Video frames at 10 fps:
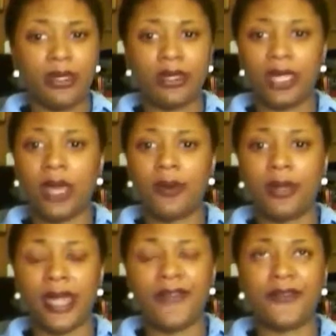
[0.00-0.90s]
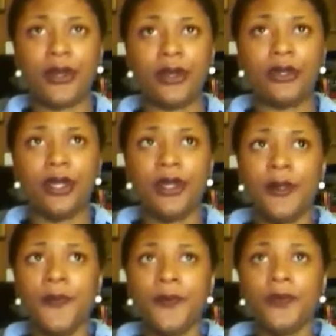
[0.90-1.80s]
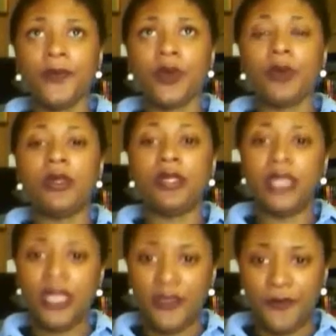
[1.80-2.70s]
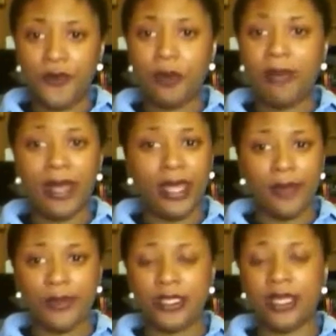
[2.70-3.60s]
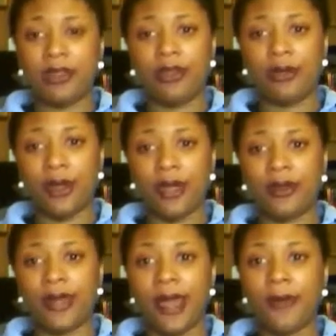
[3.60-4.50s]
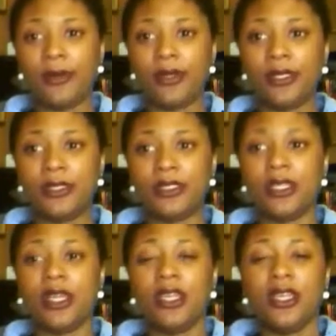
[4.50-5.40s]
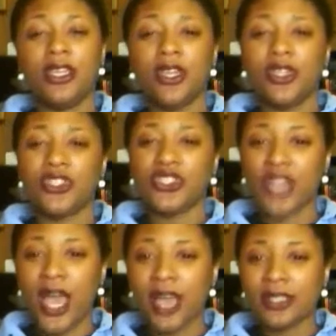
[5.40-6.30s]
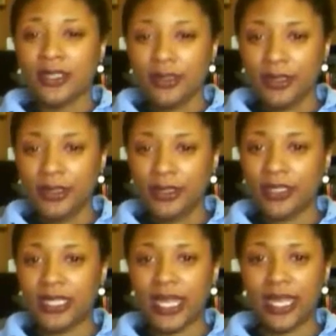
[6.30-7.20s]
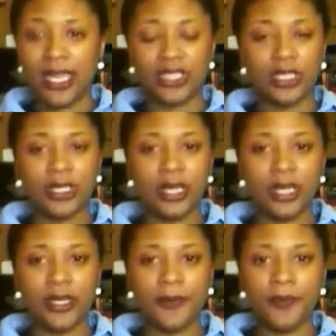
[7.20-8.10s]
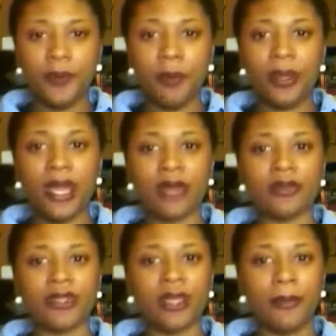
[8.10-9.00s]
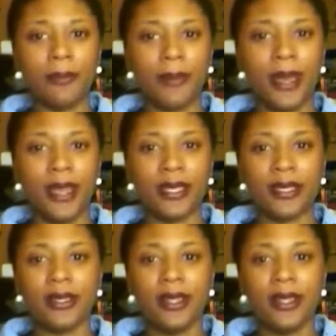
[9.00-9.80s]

look like one. I felt relieved when my hair was hitting the ground. I was shocked that I had actually done it, but I don't think my